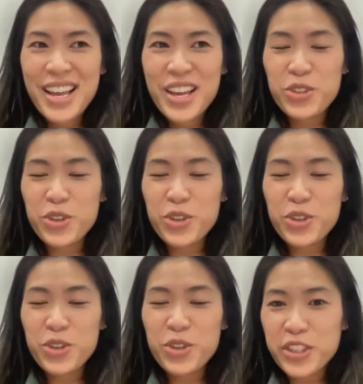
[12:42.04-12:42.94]

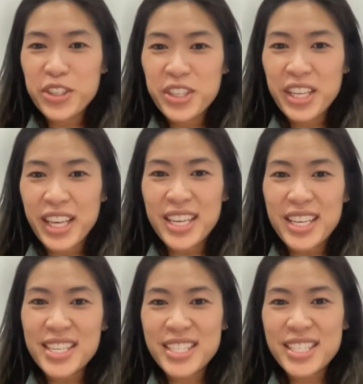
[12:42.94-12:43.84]
cervical
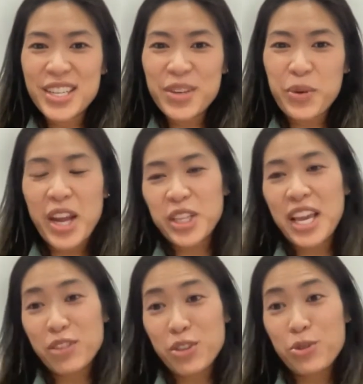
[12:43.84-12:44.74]
we actually
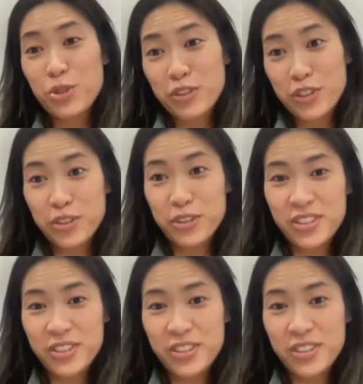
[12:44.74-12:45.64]
have 2 cervicals,
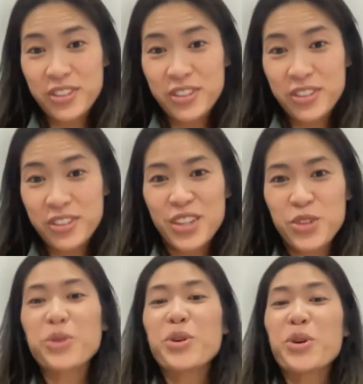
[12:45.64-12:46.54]
right?
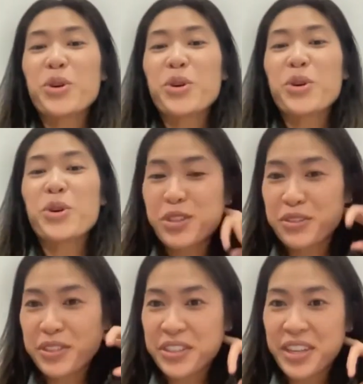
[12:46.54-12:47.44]
So there's the upper
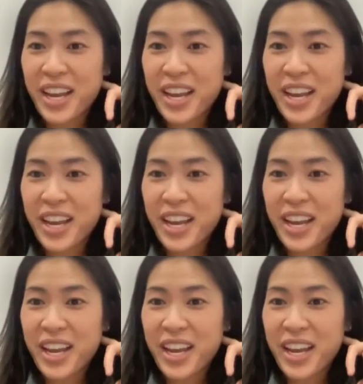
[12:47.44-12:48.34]
cervical area,
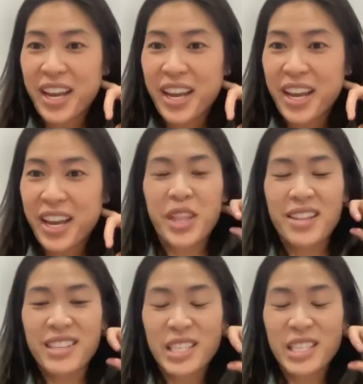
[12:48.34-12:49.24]
which is within
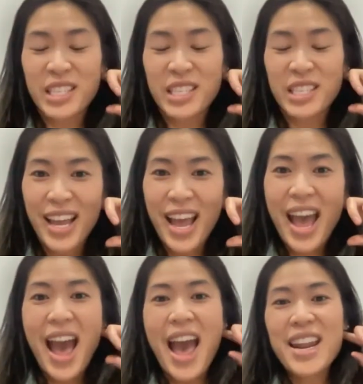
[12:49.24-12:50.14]
the spine,
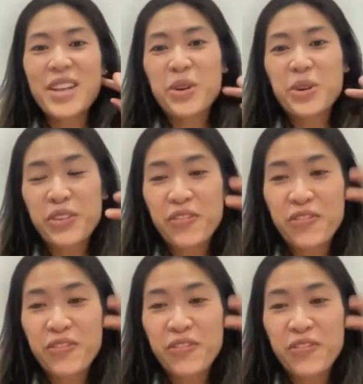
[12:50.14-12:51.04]
and then there's the
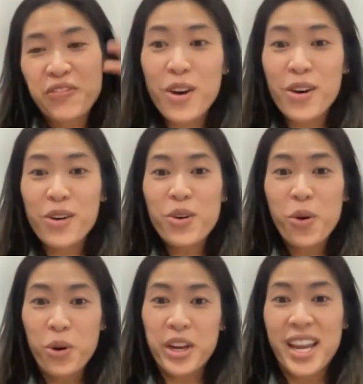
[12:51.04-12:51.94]
female
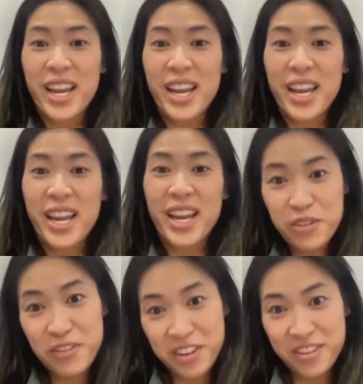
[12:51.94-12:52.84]
organ,
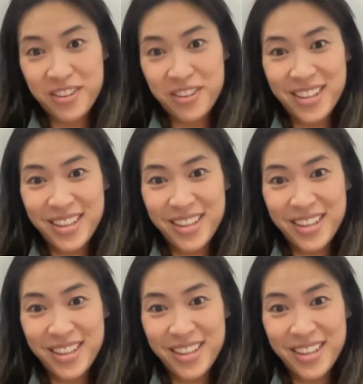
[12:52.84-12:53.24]
cervical.